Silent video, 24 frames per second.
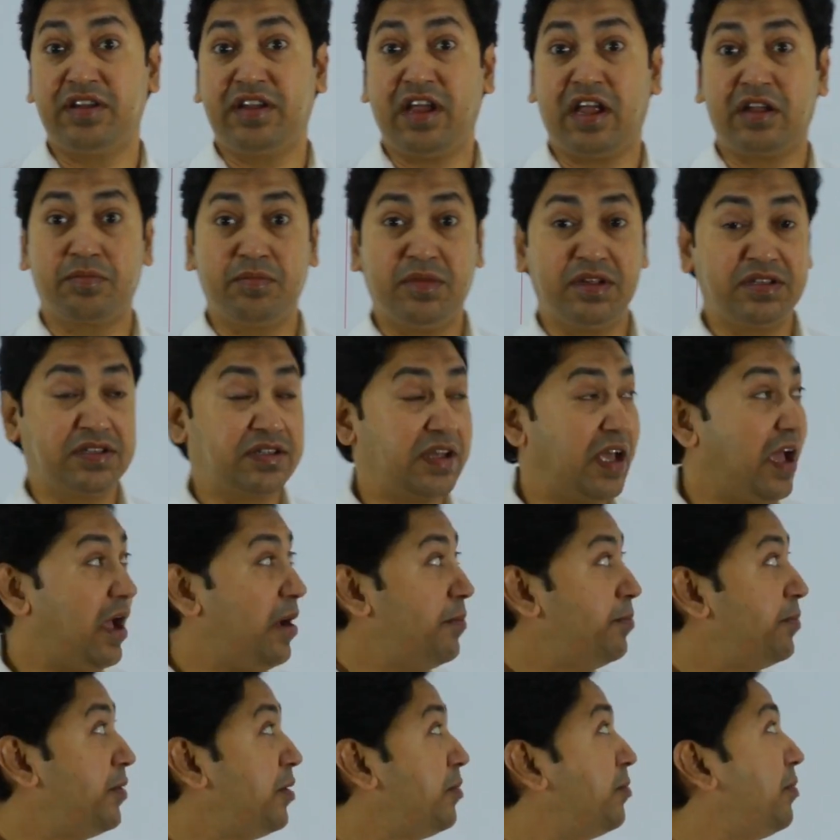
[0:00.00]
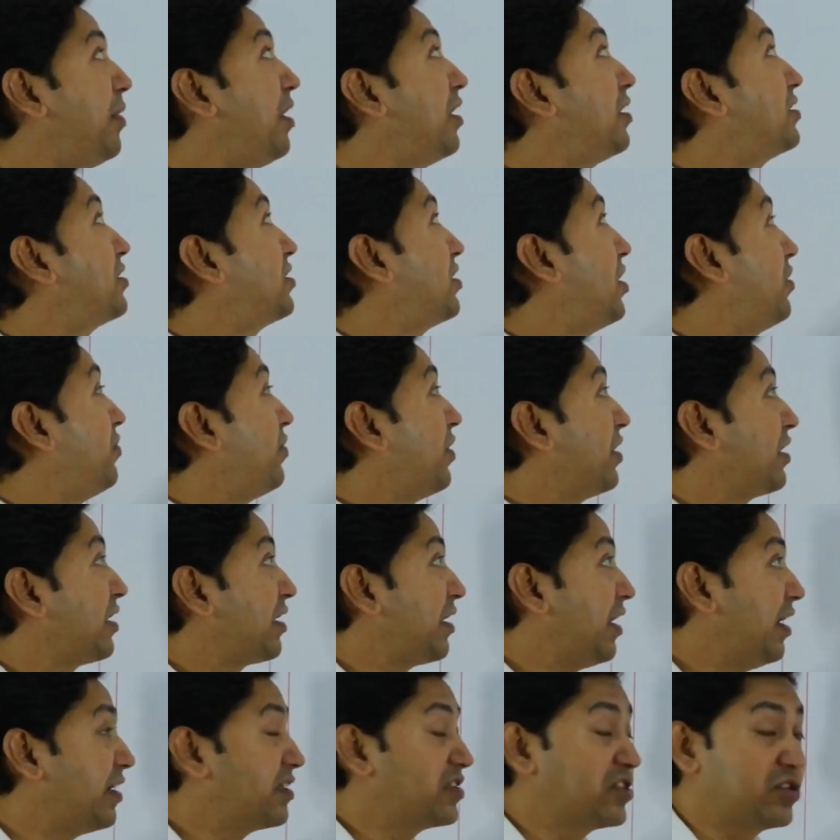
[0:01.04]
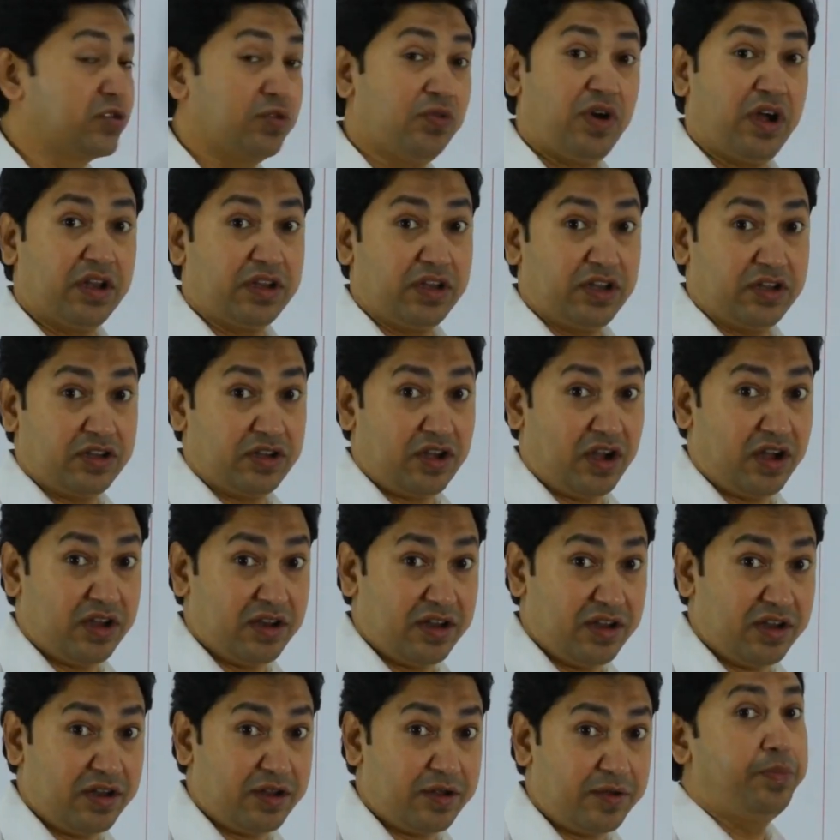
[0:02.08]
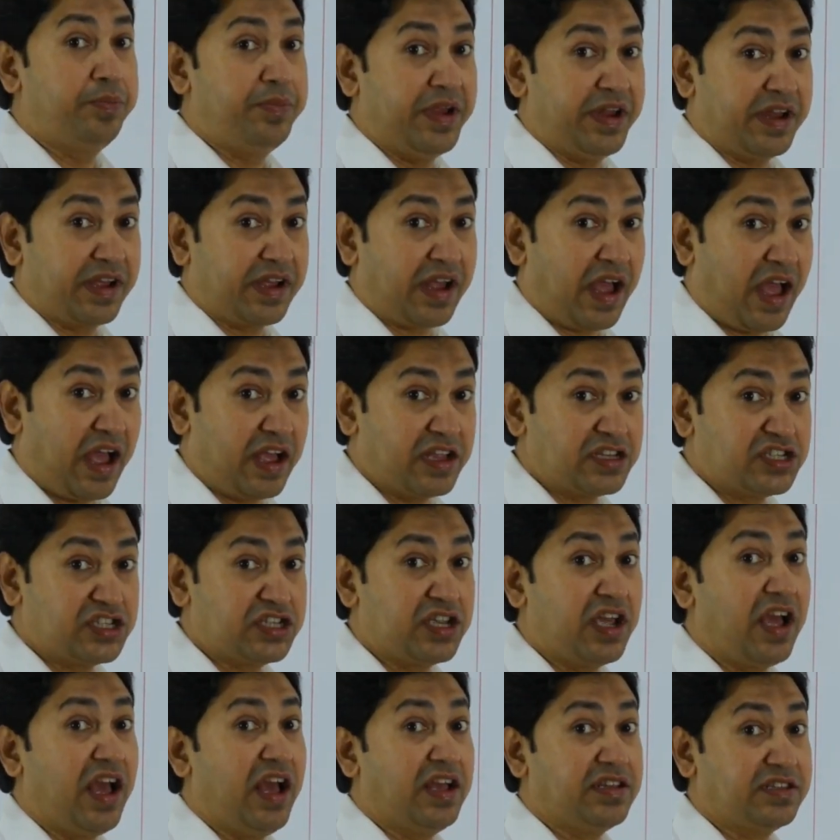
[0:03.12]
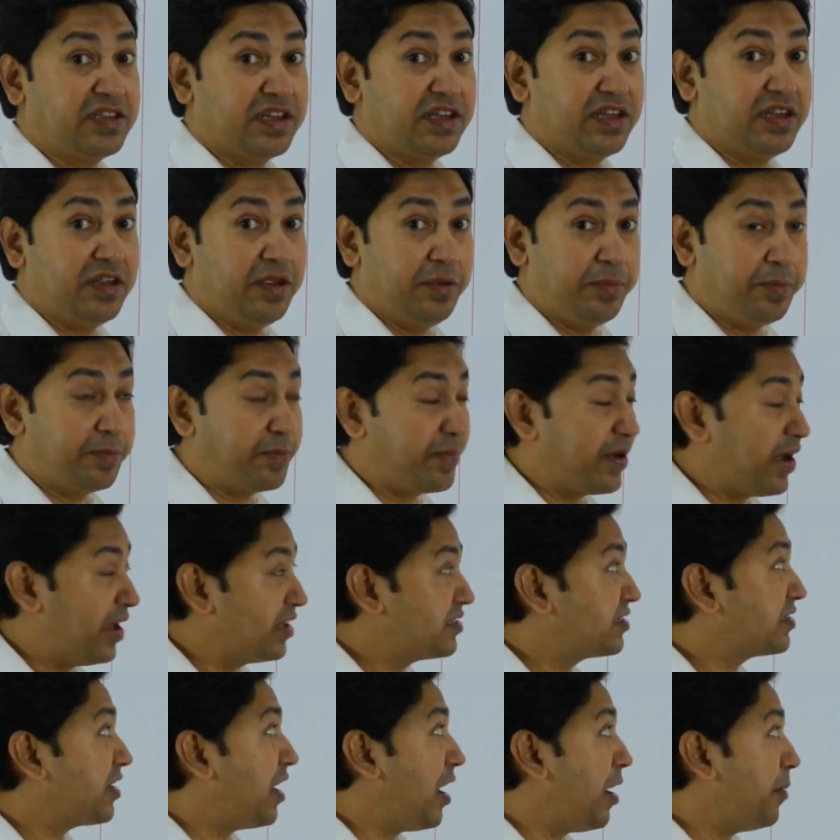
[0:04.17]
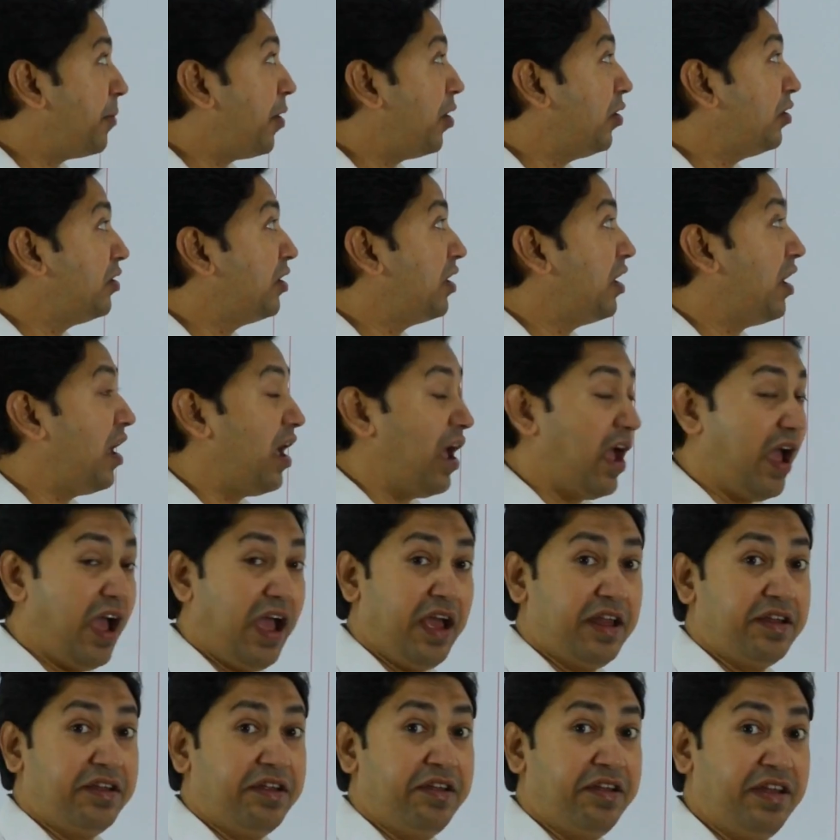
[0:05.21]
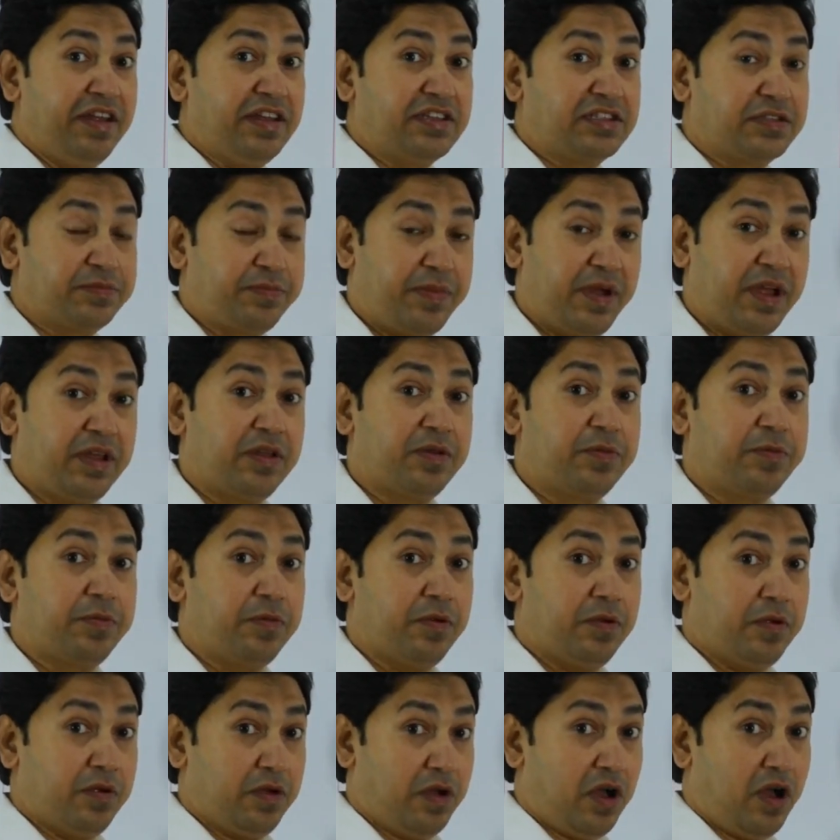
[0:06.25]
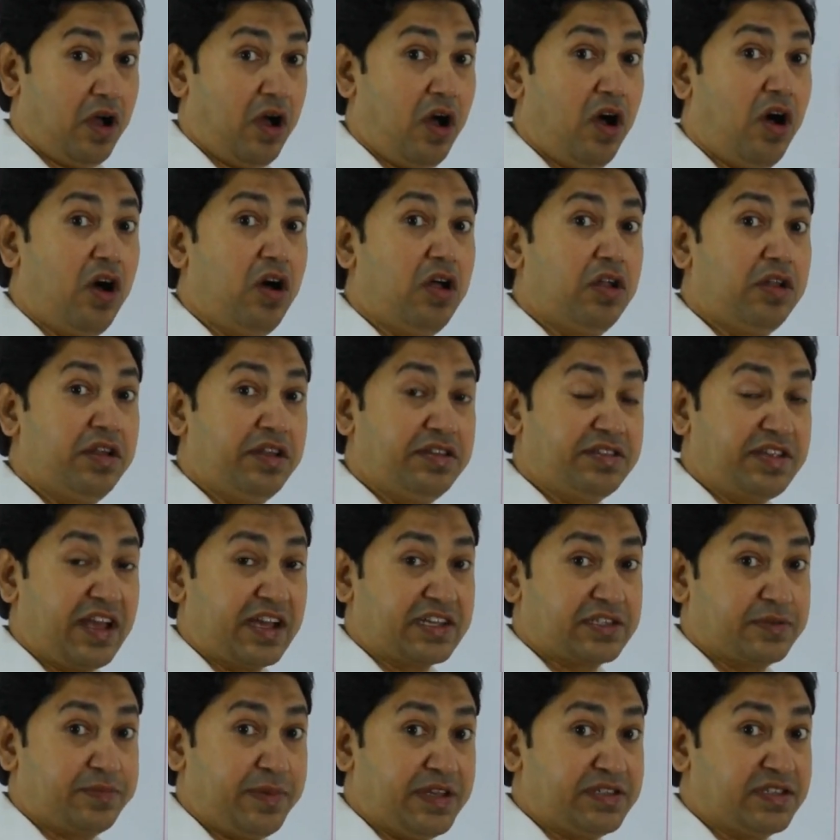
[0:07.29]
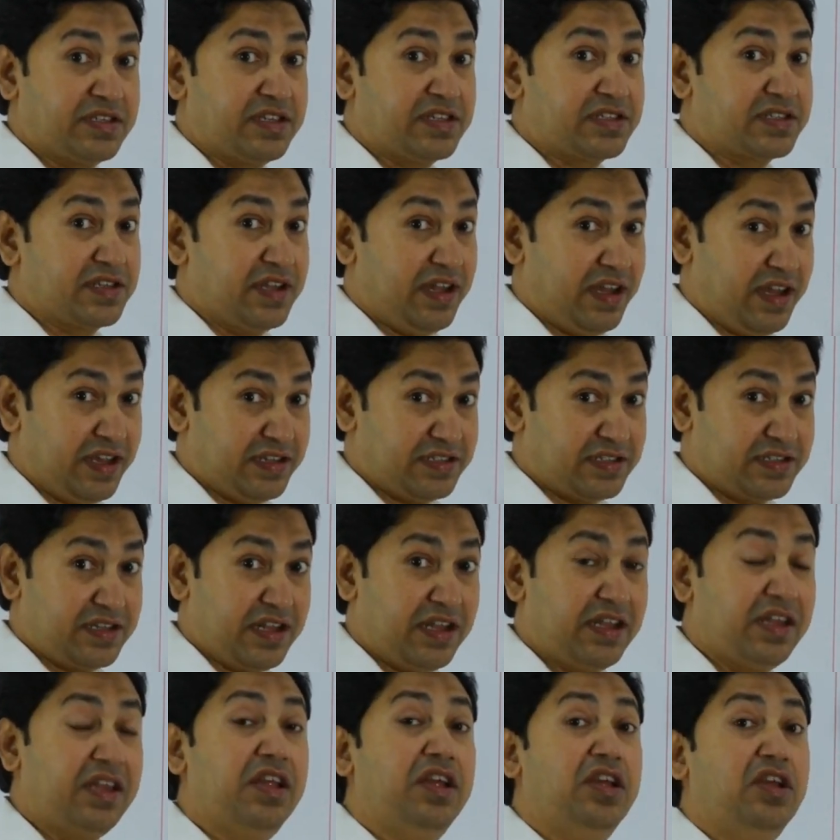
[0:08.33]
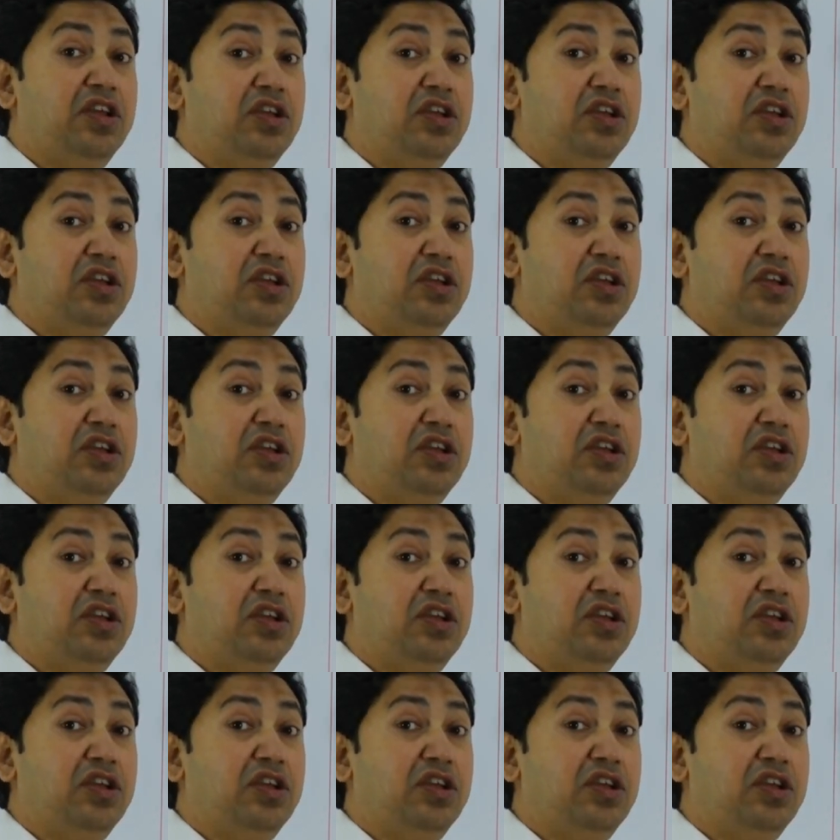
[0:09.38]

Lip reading: That means every month Shabon gets $200 petty cash as an Imprest amount, and he spent all his expenses less than